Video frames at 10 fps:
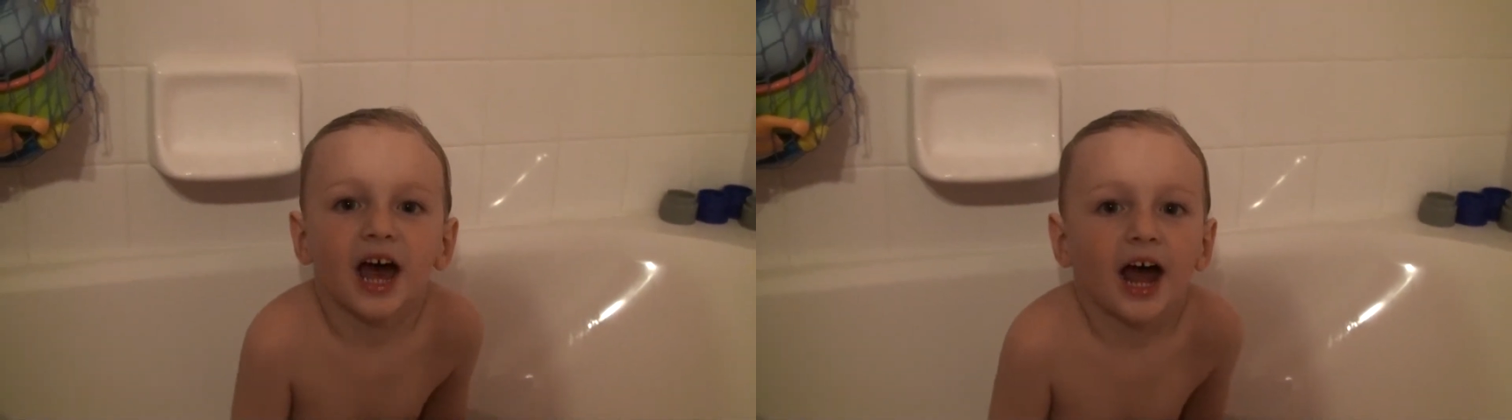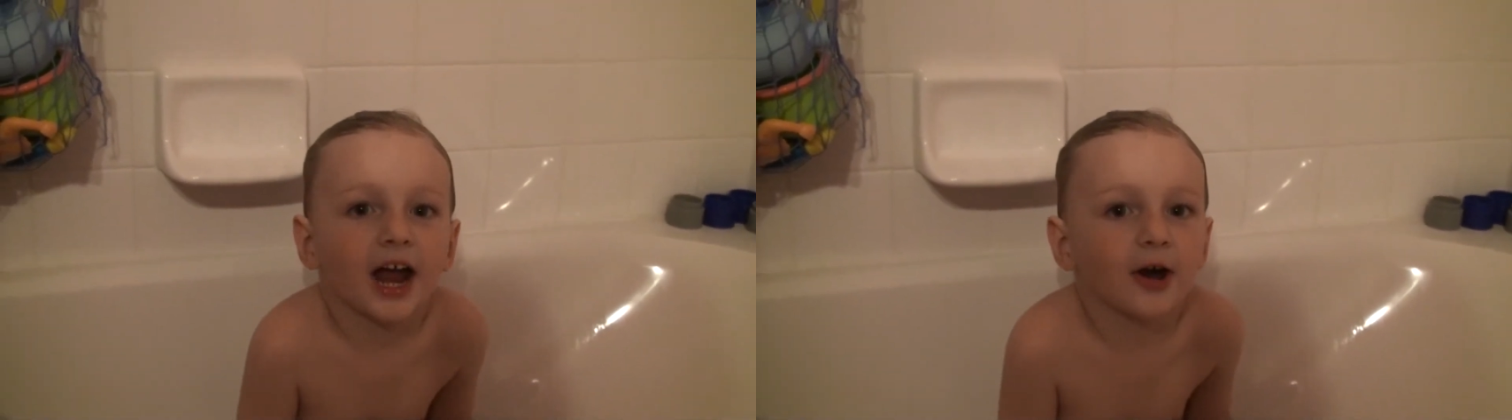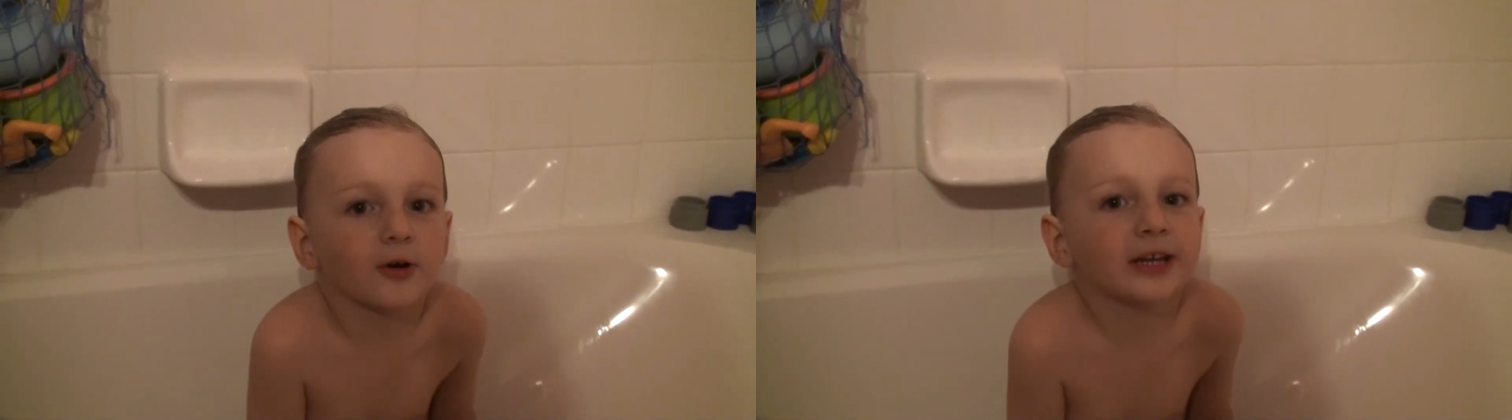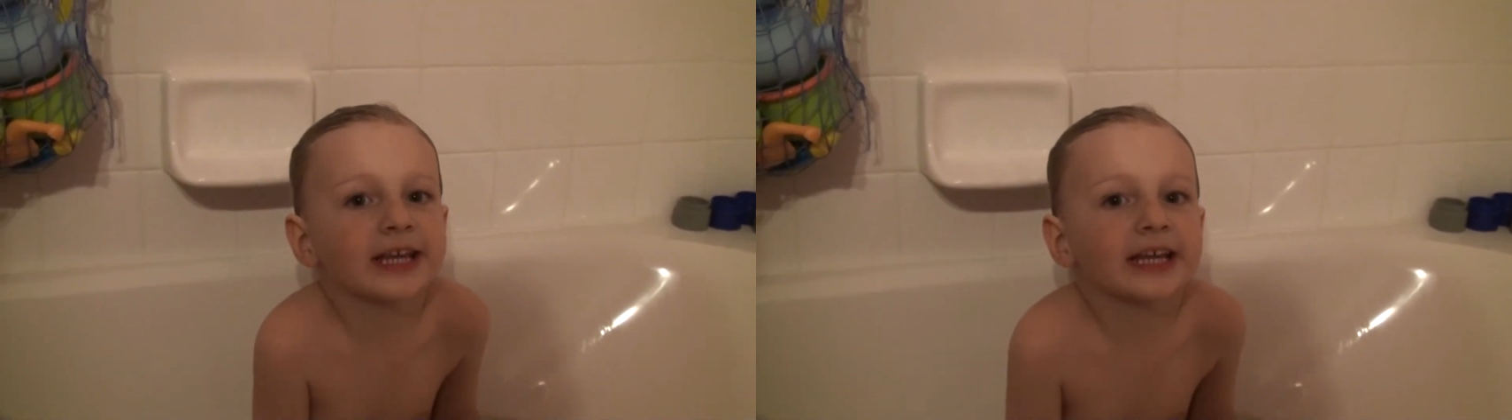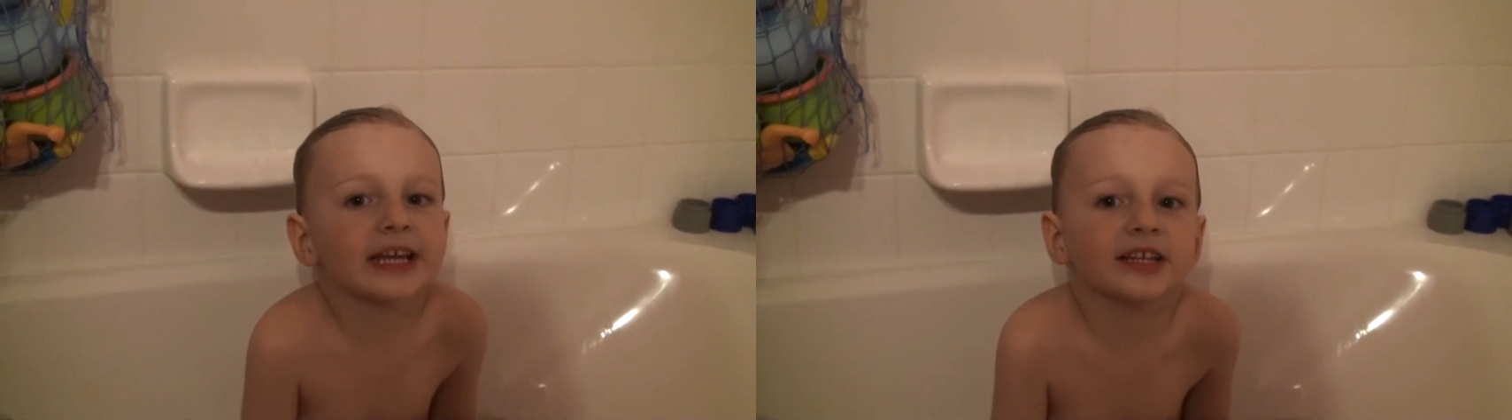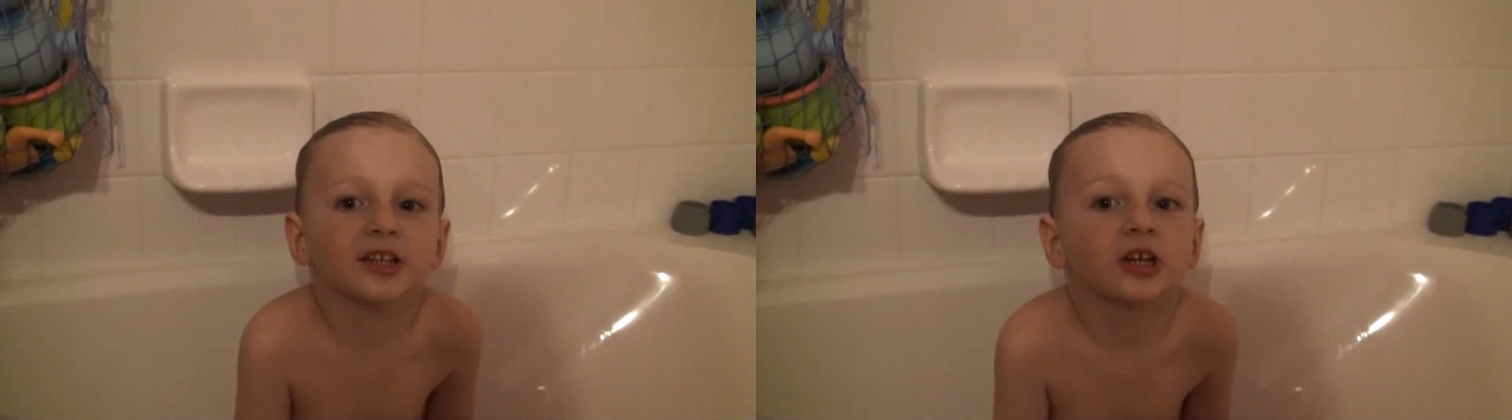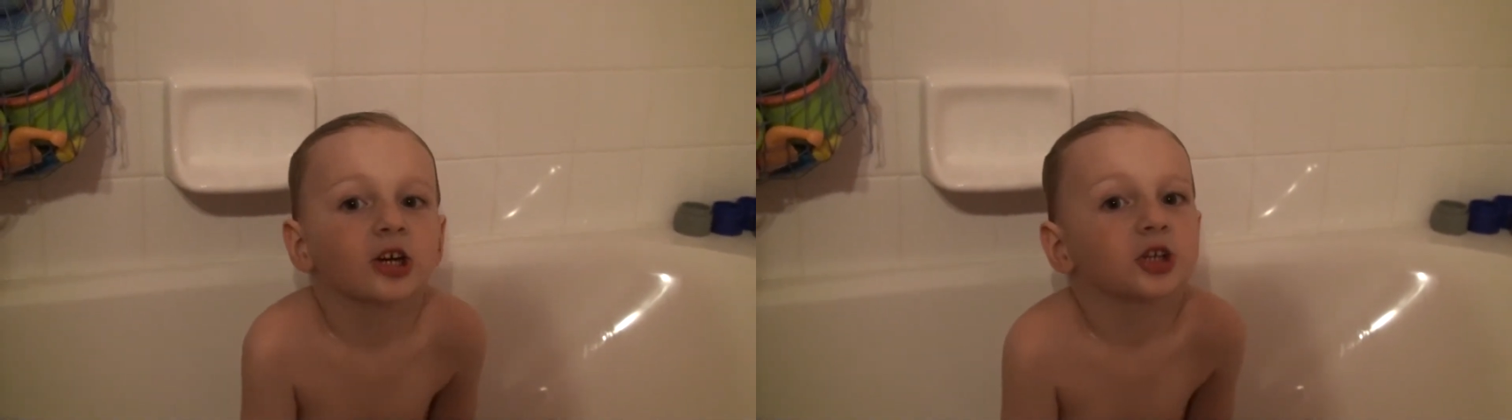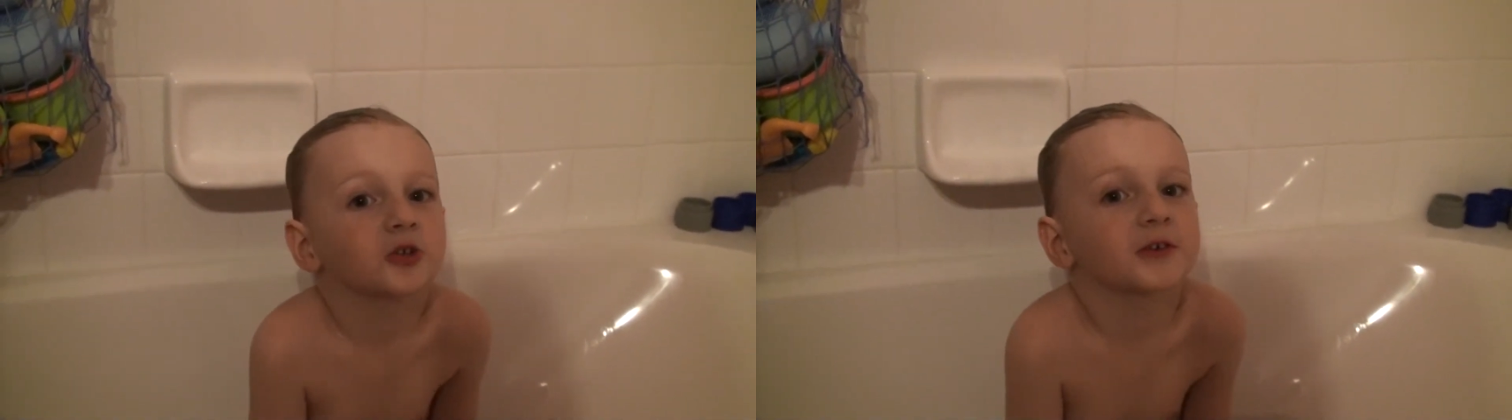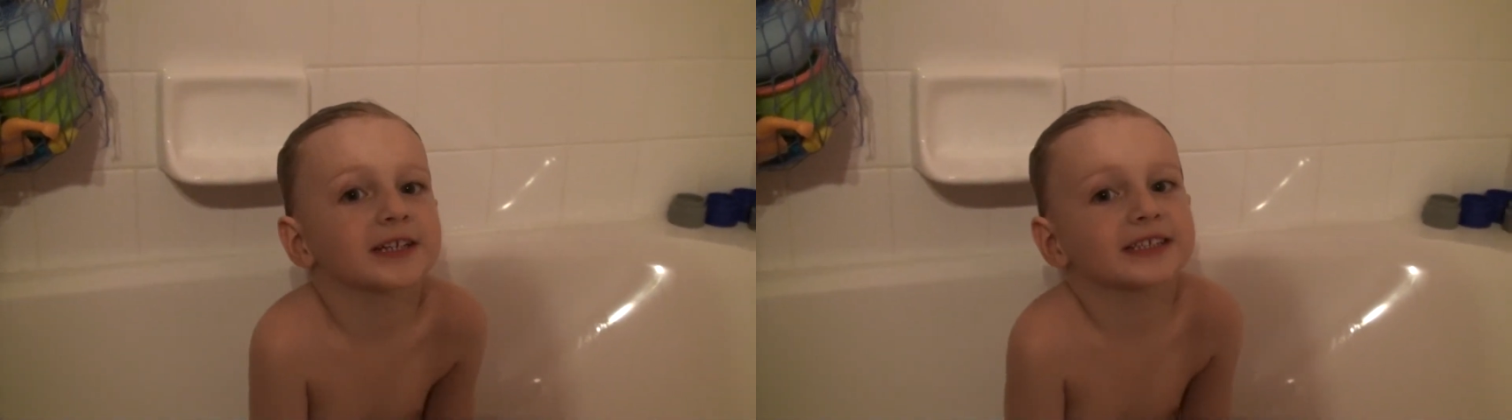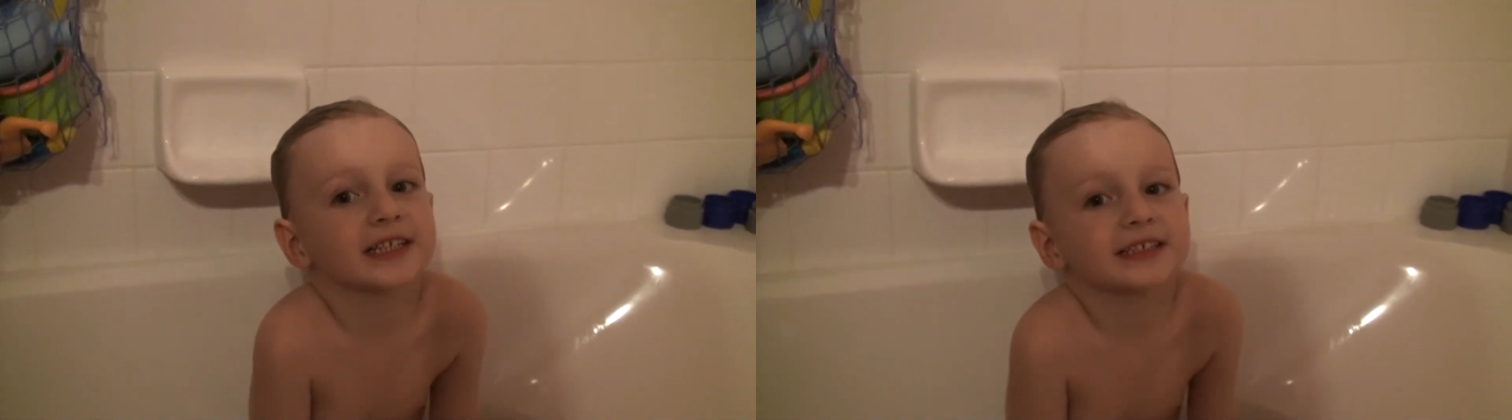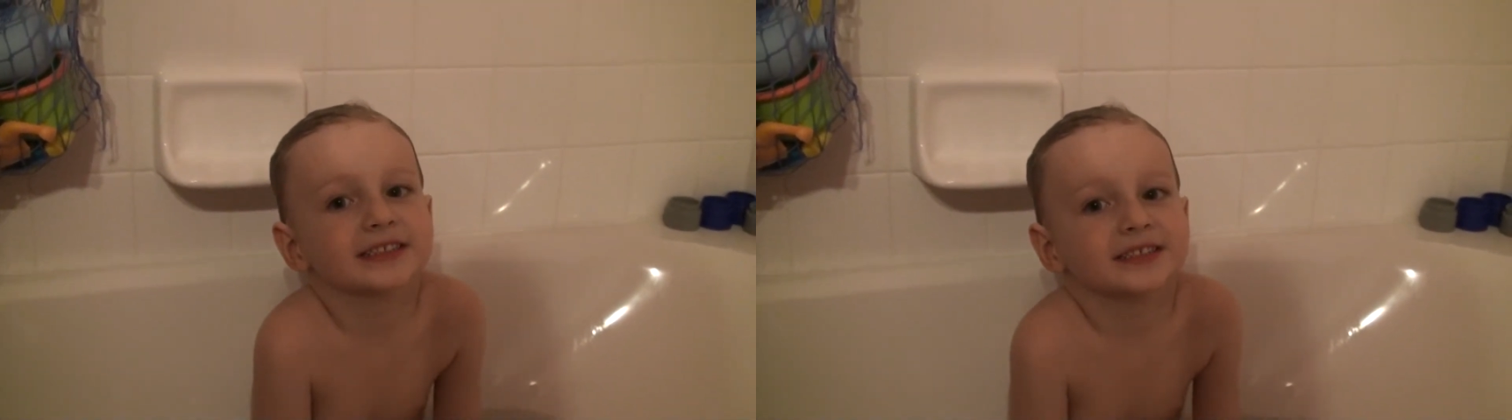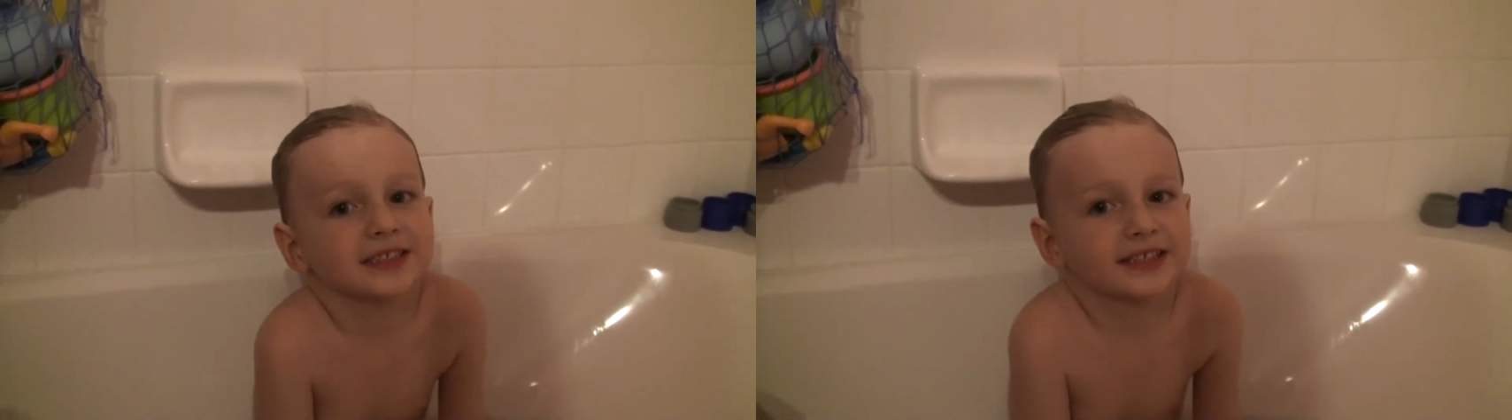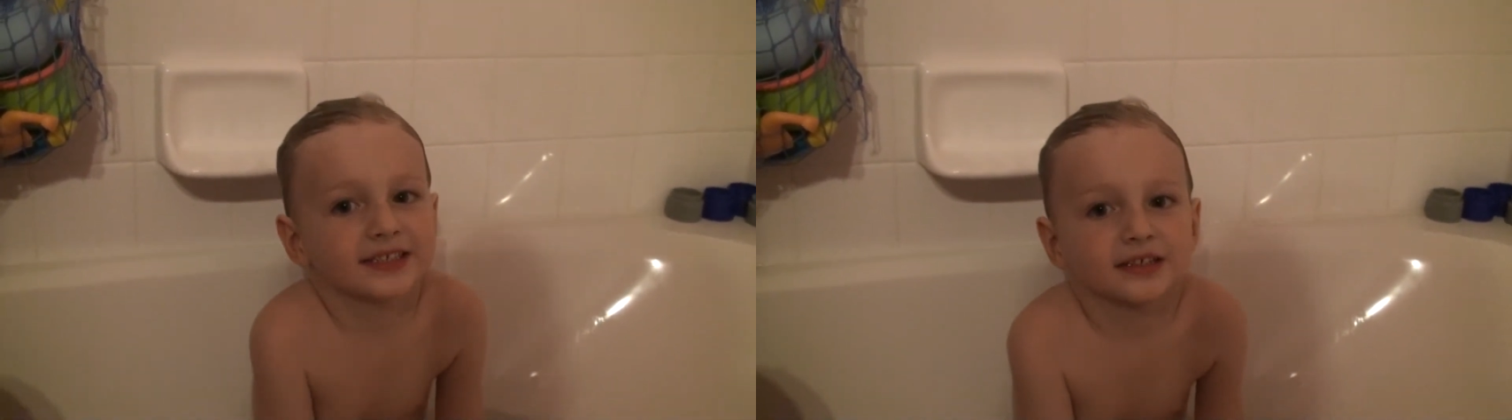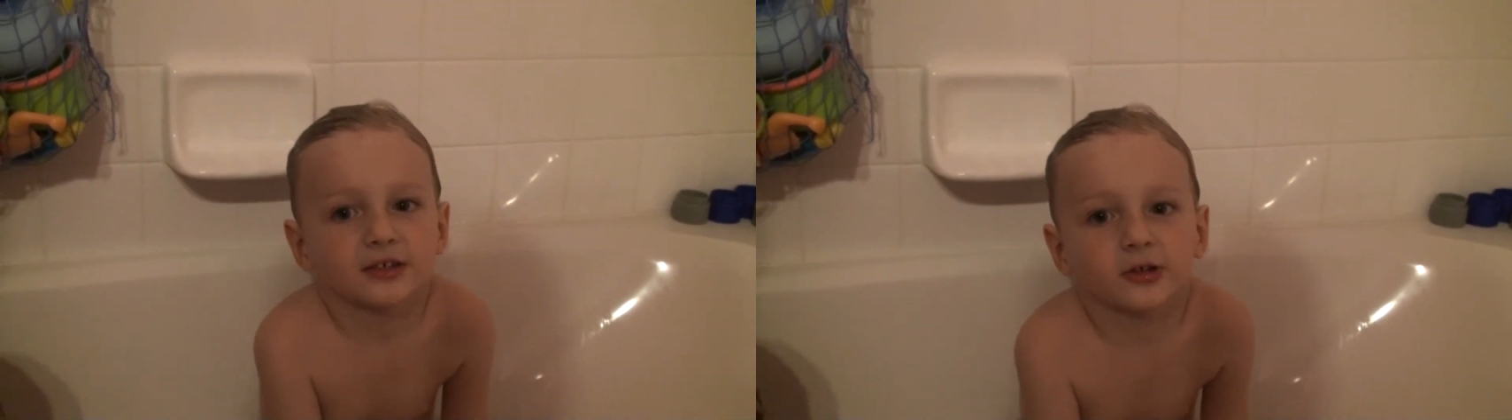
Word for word: I only can do it the C.